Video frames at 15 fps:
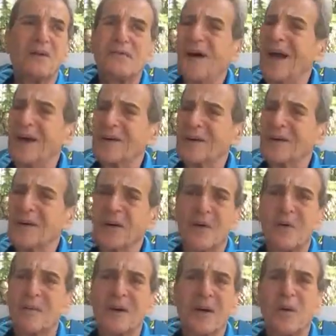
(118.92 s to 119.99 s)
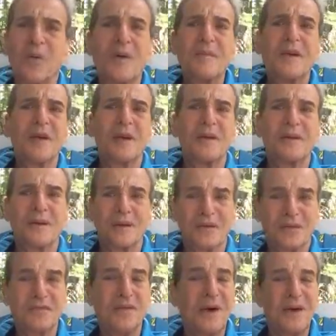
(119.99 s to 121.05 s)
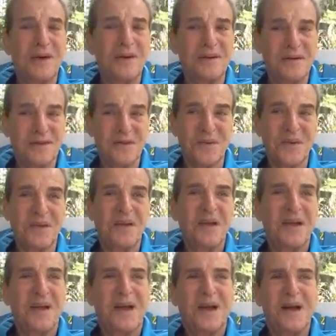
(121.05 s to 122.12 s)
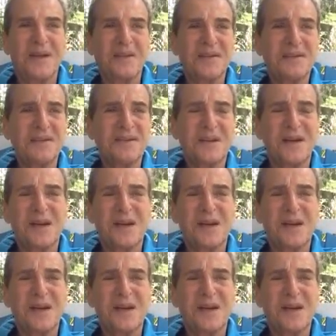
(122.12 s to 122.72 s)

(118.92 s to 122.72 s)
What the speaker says: fighter. You know, I mean, all women learn to fight in Israel. This is